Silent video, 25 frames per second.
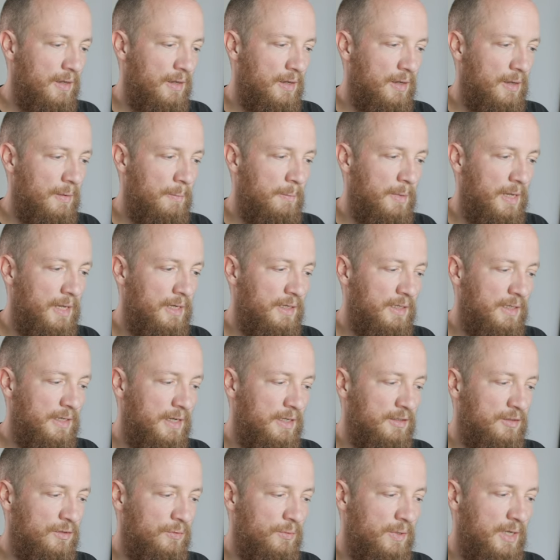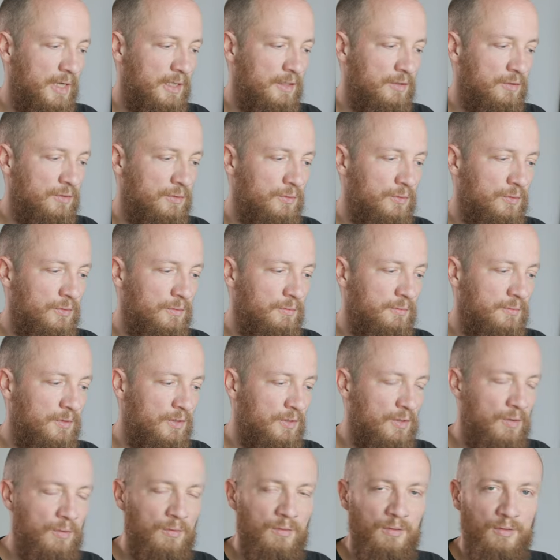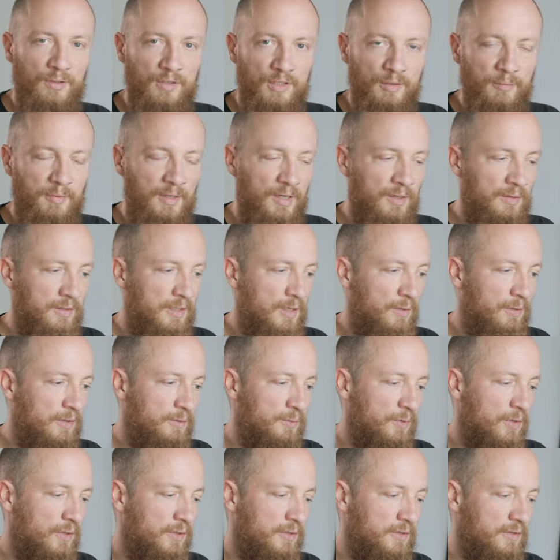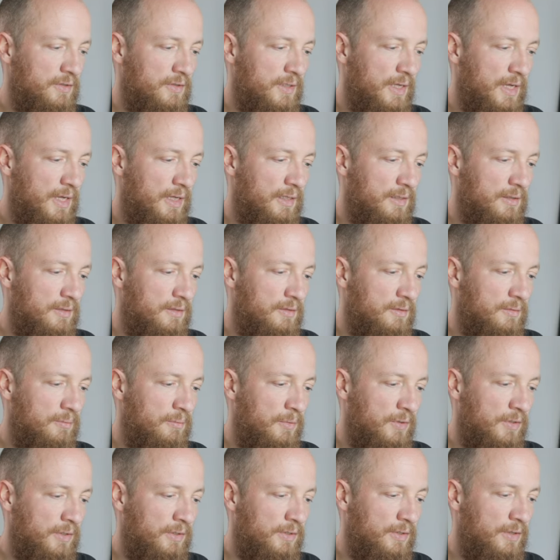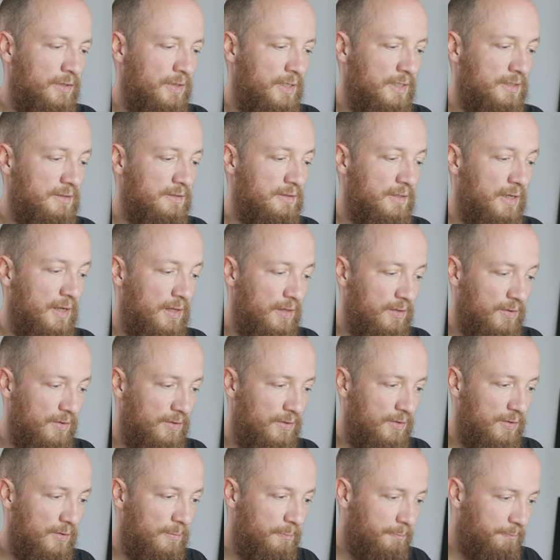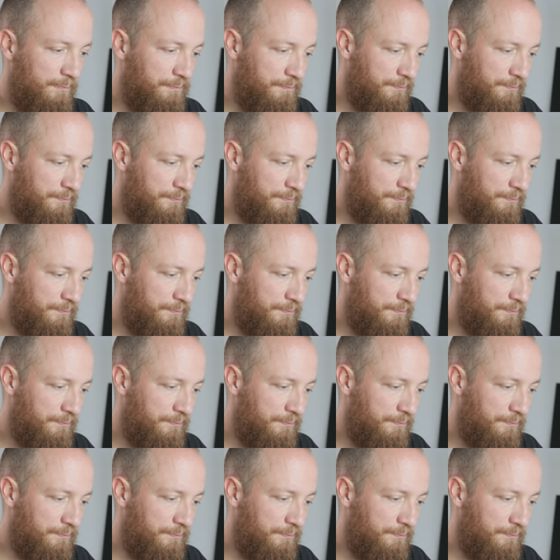uh, mainly as a way to you know learn about how it works and monitor its health.